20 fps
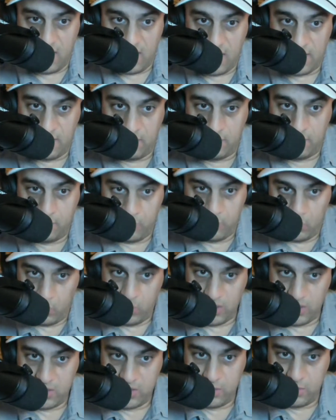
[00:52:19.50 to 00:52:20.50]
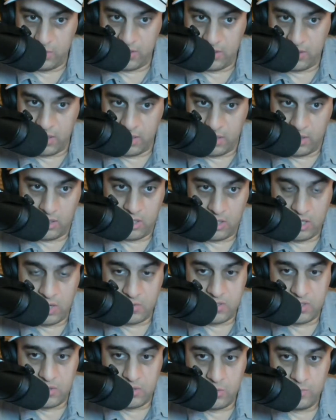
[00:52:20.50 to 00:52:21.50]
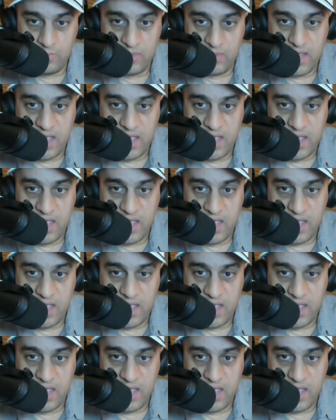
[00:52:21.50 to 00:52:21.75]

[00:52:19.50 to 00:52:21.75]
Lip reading: a line of work to go to.